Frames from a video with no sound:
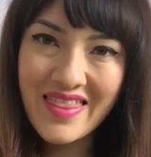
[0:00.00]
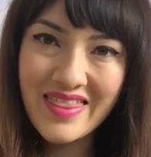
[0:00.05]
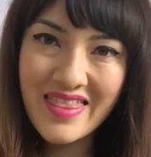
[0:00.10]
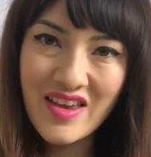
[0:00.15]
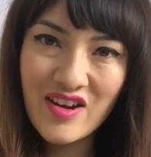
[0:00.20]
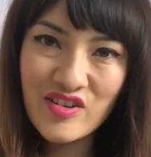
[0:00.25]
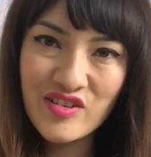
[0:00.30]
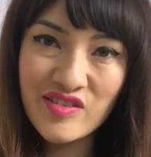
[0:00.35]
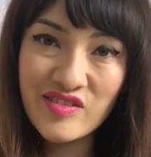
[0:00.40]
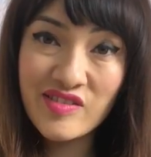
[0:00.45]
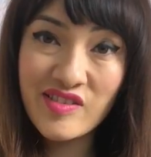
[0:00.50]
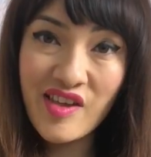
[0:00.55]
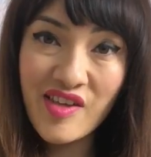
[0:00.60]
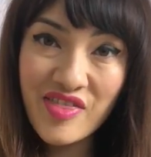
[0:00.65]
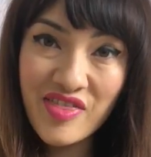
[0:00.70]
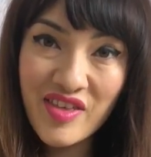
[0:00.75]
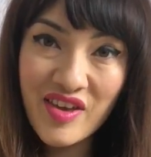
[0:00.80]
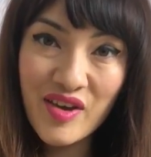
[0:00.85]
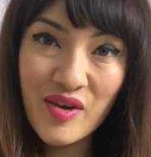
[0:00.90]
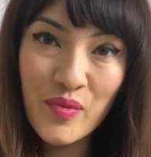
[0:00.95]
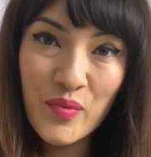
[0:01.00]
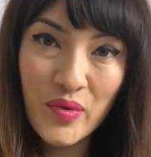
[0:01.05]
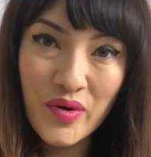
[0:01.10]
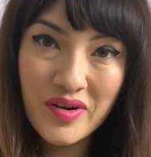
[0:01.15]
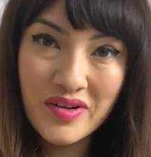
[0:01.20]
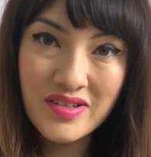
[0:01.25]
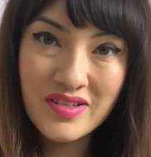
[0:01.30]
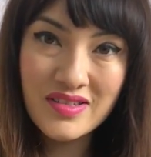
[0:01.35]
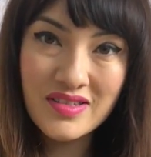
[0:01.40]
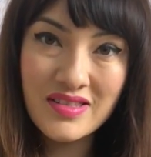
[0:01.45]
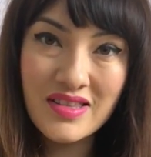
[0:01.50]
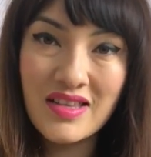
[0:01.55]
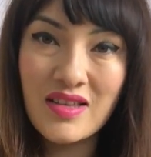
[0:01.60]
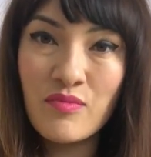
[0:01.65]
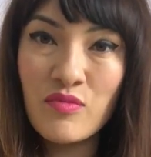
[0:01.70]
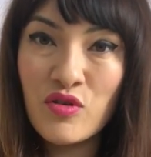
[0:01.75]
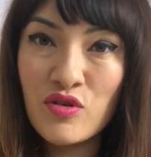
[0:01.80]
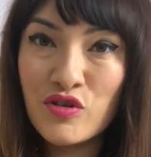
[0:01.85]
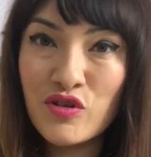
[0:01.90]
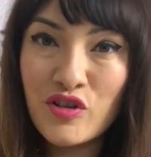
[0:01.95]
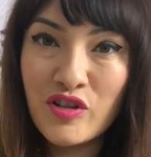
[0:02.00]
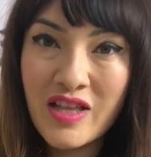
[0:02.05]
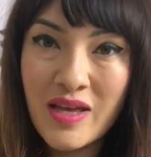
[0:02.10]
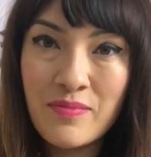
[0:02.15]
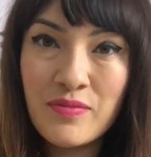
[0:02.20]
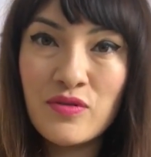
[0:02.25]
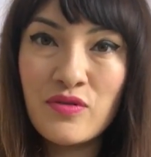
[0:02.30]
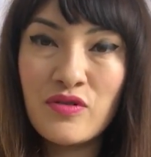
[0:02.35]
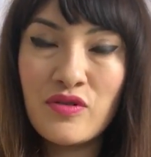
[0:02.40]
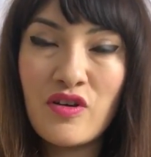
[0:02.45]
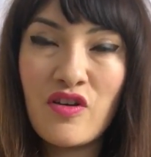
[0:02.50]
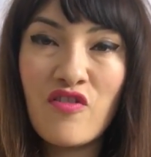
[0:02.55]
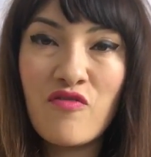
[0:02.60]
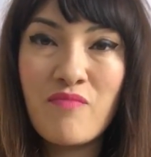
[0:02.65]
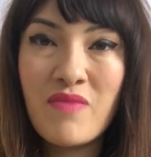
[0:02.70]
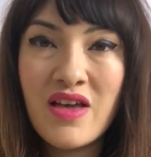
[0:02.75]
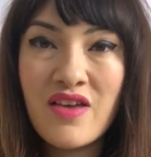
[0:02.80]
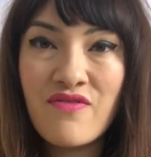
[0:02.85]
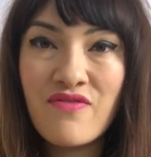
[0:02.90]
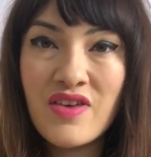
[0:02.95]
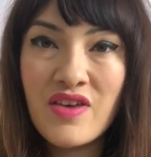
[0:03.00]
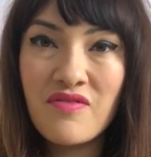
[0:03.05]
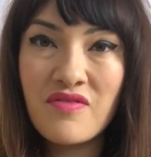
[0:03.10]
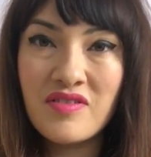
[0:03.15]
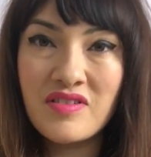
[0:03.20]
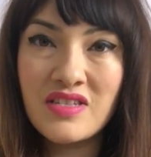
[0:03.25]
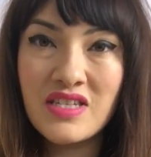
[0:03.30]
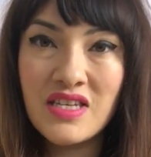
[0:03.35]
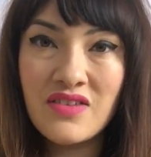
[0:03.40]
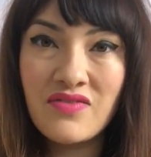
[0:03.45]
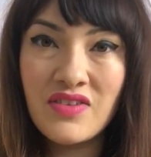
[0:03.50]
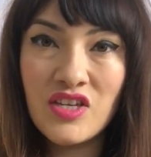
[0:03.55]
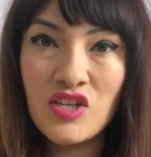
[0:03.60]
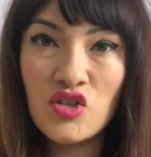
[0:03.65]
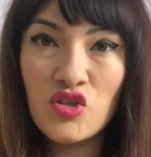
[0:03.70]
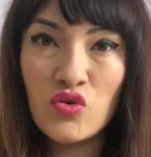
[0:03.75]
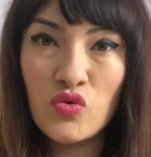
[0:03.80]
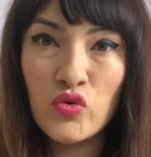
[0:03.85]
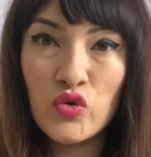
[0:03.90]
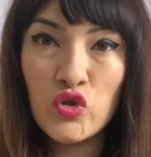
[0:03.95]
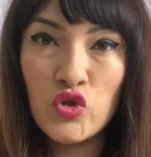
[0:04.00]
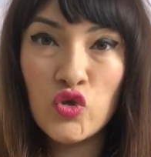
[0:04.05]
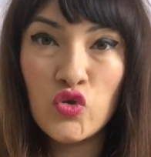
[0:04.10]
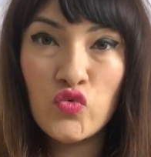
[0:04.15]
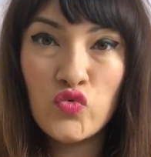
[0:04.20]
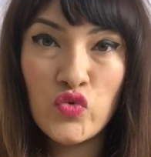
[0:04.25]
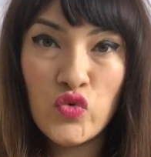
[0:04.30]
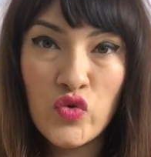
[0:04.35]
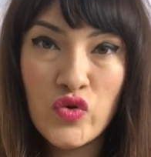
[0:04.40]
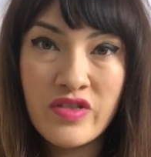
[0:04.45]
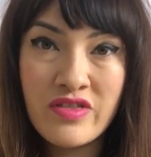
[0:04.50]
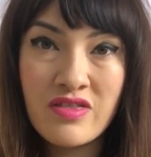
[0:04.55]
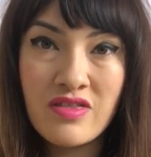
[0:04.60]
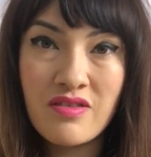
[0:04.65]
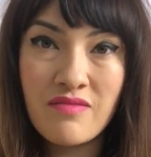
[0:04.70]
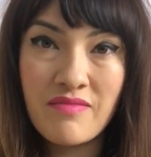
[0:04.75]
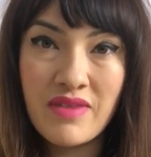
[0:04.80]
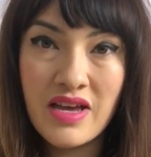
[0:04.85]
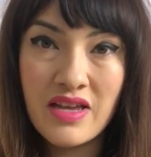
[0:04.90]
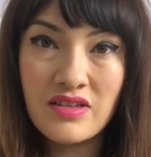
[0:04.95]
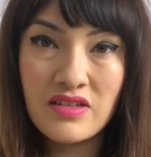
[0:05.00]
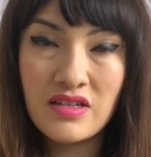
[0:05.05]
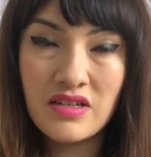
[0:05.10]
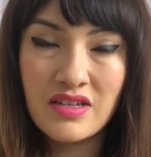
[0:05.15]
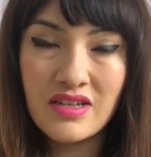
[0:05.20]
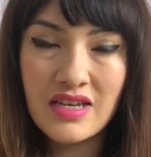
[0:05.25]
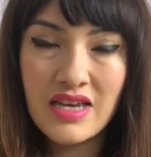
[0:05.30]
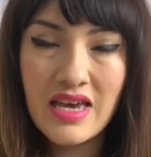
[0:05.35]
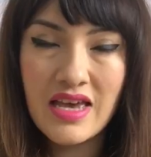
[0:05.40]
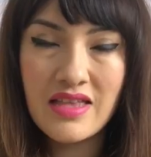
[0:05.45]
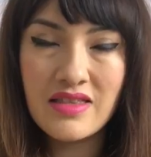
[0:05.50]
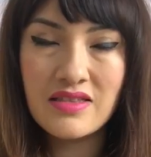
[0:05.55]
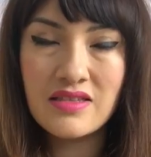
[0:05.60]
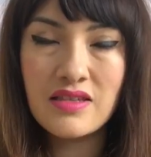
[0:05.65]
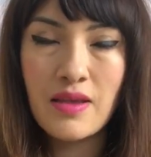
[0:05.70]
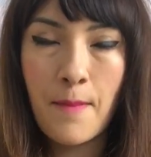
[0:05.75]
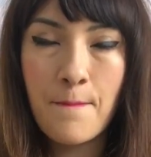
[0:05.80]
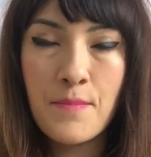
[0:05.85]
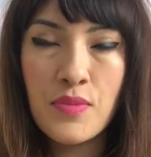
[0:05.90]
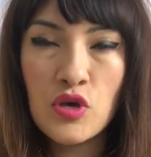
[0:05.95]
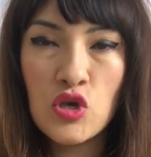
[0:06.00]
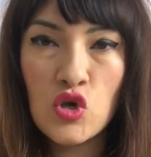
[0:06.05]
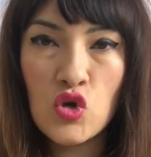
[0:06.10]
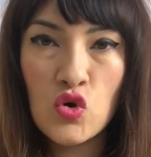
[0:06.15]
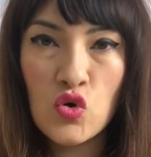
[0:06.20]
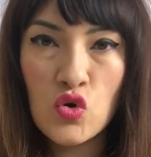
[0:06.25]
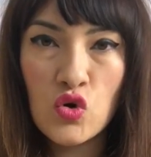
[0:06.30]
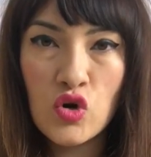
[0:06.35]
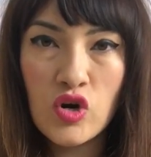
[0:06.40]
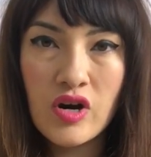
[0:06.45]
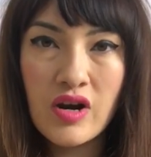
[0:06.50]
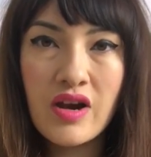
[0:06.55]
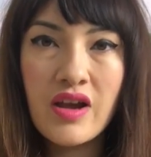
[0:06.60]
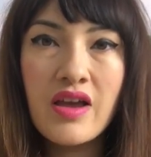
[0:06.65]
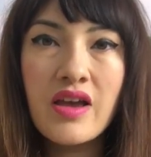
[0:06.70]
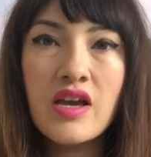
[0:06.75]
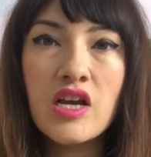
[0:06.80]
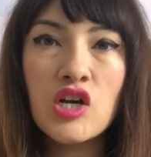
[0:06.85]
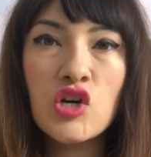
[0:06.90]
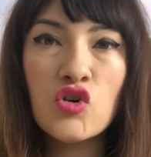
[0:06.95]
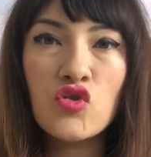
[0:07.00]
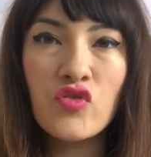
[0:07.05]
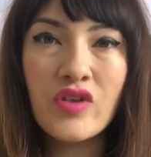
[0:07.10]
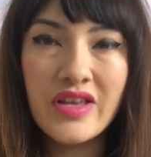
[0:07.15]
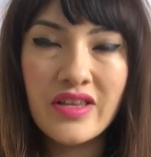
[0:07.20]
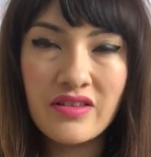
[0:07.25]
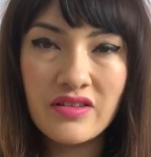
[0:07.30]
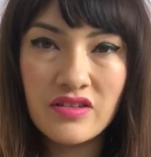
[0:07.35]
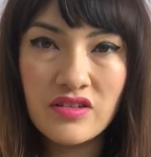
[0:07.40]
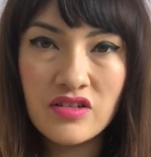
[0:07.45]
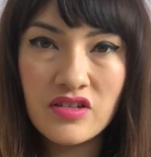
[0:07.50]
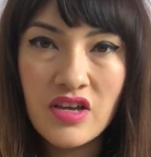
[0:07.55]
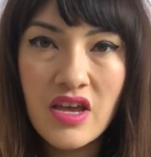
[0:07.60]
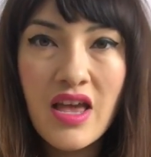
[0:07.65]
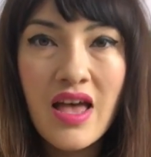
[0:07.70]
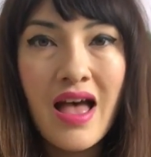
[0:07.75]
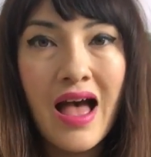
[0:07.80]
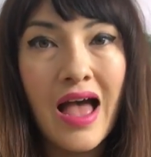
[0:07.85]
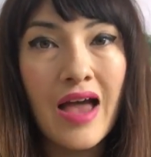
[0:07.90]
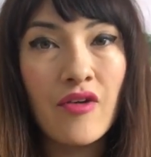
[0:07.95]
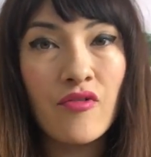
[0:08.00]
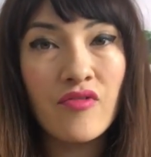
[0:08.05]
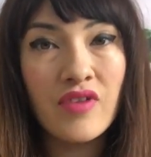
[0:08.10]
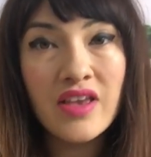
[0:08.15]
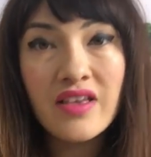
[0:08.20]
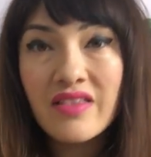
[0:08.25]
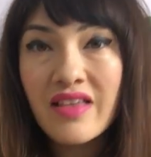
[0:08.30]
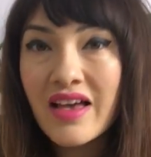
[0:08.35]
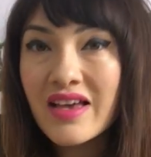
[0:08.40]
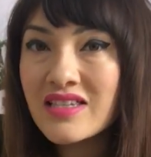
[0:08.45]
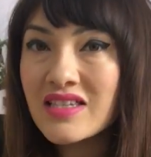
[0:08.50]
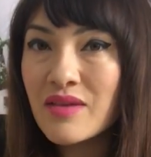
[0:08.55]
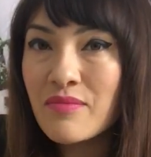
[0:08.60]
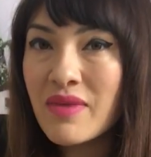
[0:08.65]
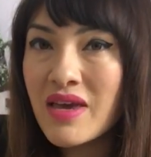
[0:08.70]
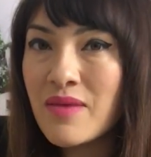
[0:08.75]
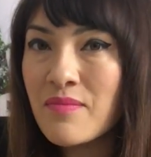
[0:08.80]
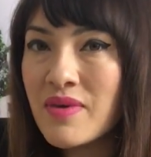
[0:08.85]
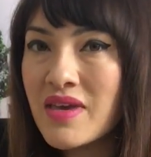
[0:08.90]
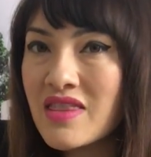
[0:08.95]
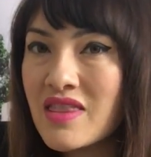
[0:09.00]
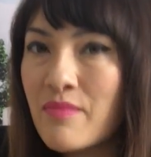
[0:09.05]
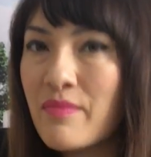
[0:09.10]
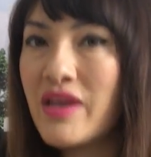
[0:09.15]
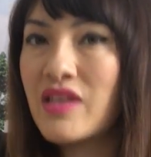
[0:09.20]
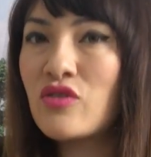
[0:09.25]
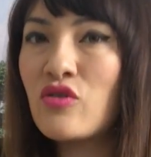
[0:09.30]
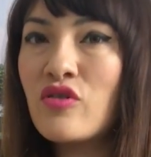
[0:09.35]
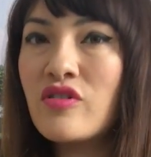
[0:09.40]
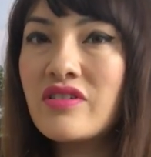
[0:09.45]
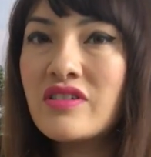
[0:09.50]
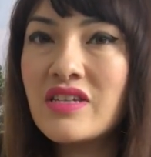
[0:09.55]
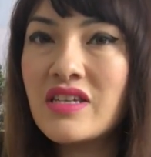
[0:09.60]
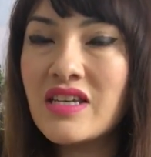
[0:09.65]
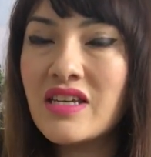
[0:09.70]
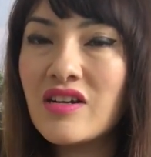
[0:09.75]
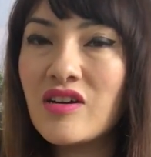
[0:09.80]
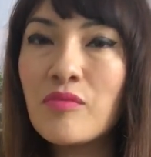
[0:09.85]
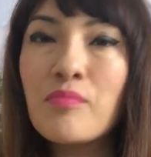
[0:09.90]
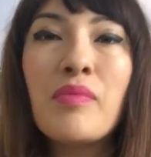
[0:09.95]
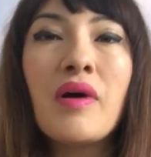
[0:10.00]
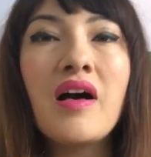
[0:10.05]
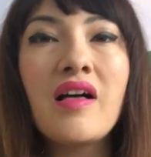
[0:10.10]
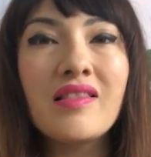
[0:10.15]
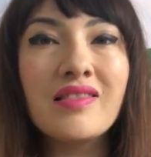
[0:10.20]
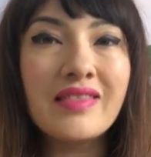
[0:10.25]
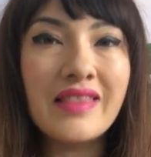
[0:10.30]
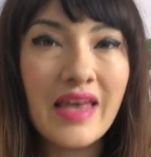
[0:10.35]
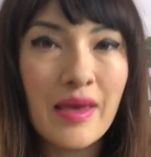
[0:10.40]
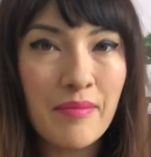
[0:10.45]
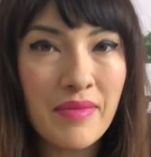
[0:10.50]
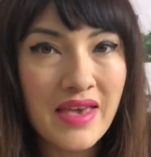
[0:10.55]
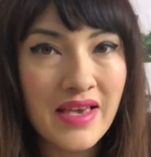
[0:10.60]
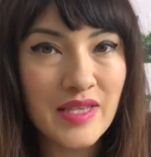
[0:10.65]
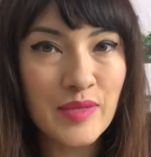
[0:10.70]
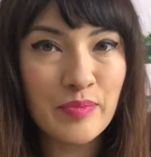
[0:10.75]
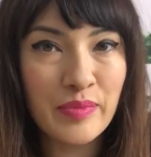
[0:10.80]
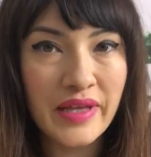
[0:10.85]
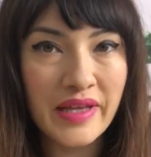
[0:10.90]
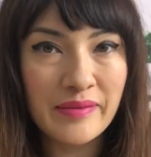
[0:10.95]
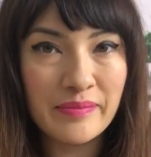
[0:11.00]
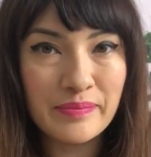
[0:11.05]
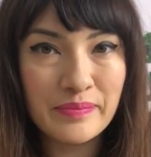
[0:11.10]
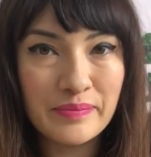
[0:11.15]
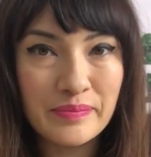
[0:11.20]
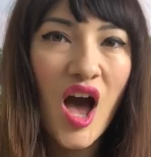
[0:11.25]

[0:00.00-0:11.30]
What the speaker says: There's nothing worse than a musical episode of my favourite TV show to ruin the magic. It's pure cringe. I realise I may be in the minority here, but let me explain.